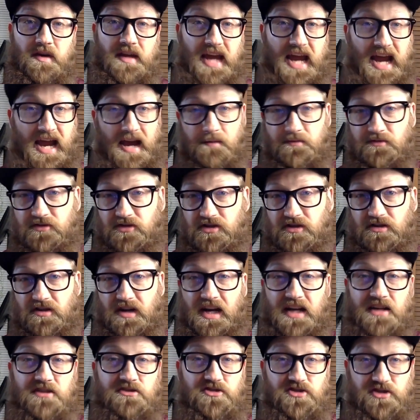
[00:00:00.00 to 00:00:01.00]
capture,
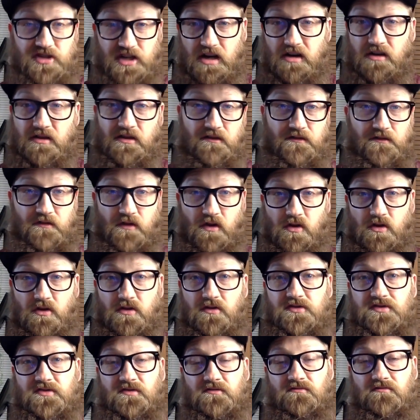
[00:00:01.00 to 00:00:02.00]
and share the
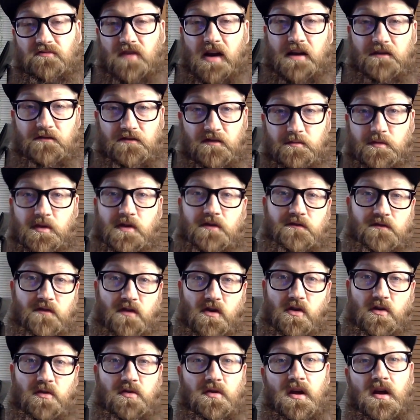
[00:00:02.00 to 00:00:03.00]
photos right from your
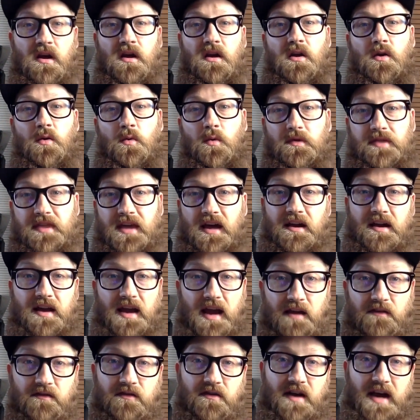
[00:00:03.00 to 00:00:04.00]
phone without
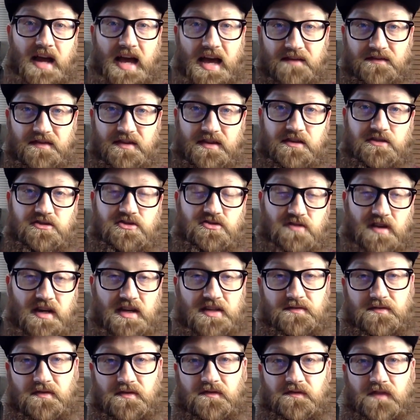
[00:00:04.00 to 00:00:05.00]
ever having to
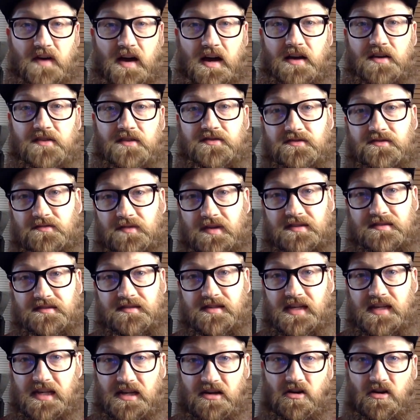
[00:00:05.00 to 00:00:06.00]
transfer files through SD